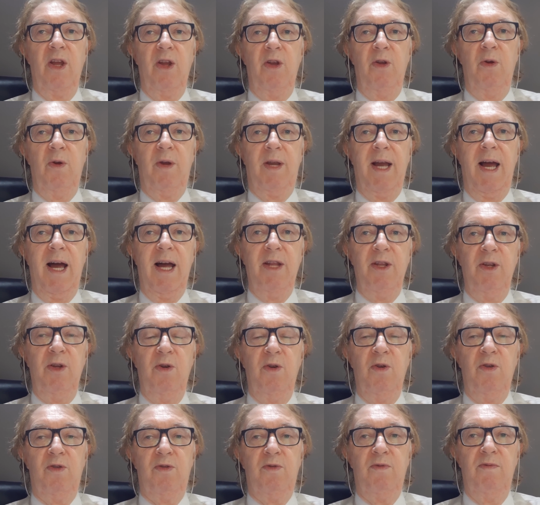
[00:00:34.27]
you can't
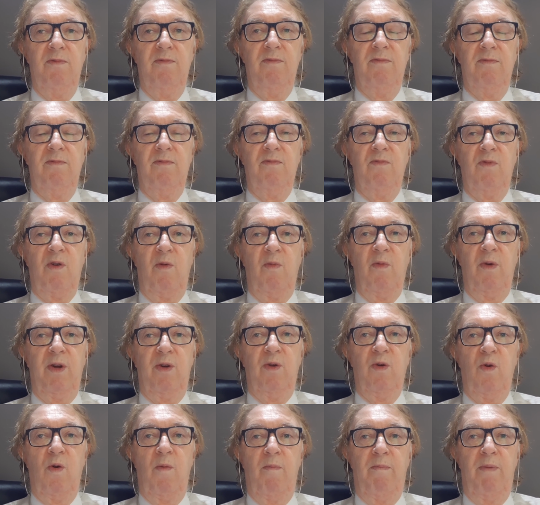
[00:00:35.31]
use what we
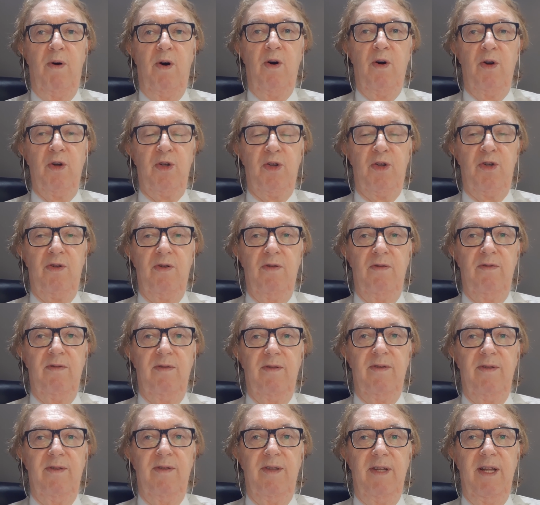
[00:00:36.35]
call posh.
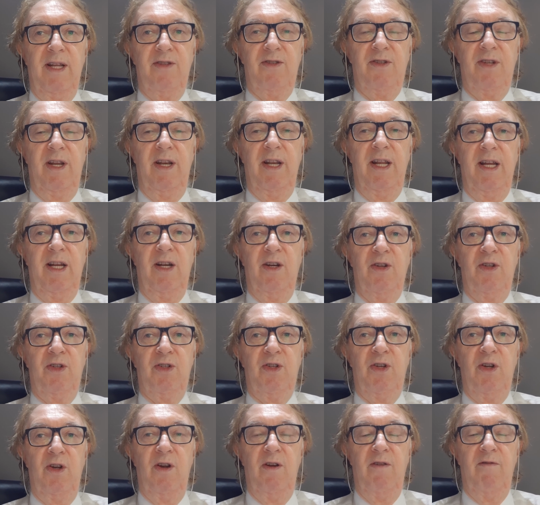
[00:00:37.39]
That's an English
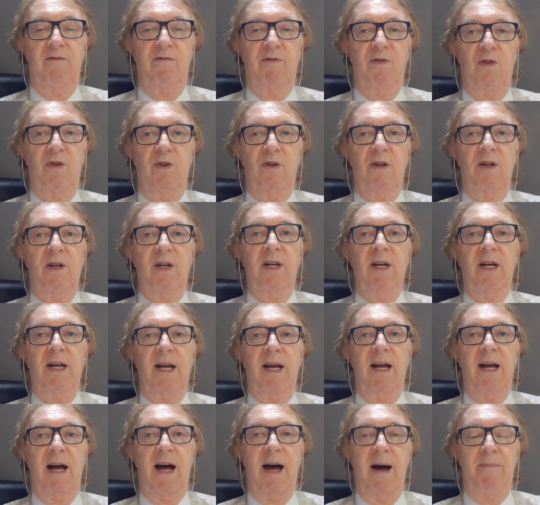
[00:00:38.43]
term for
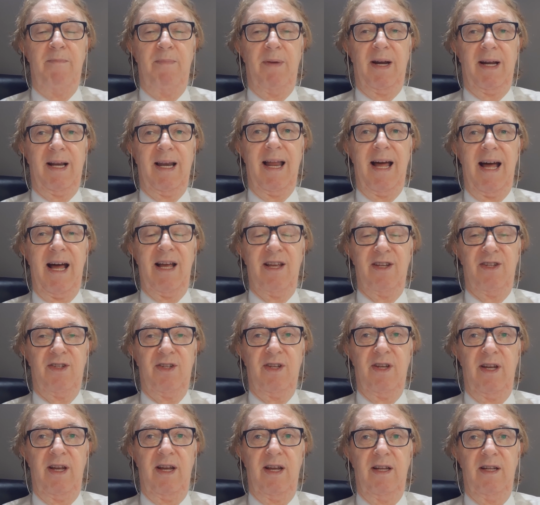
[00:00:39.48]
upper
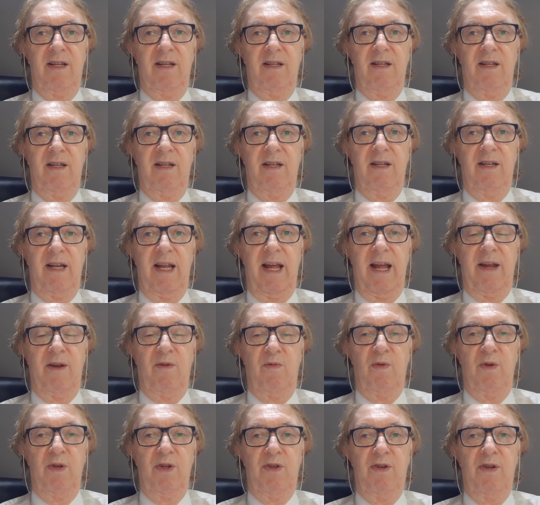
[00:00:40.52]
class
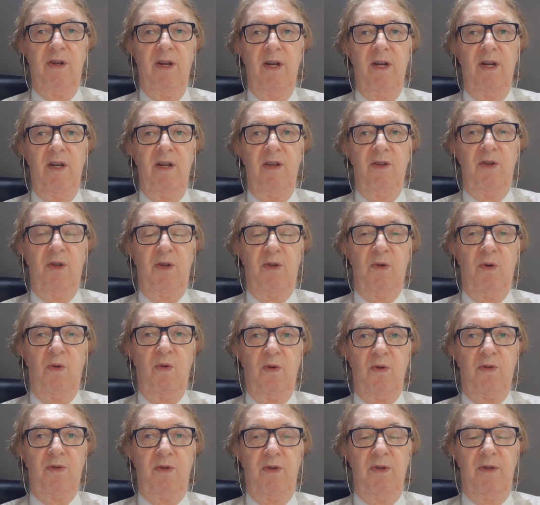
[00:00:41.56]
language to
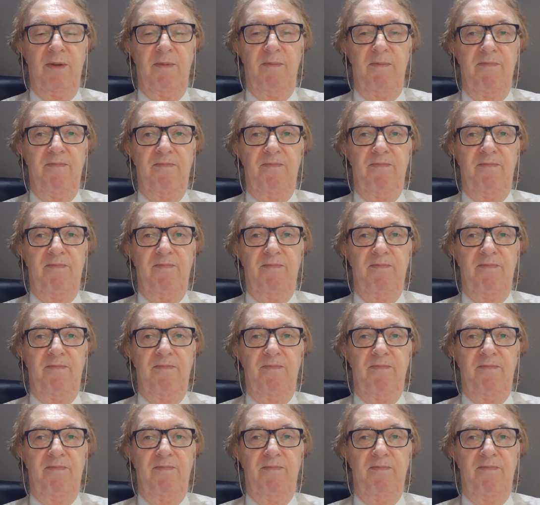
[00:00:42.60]
talk to them.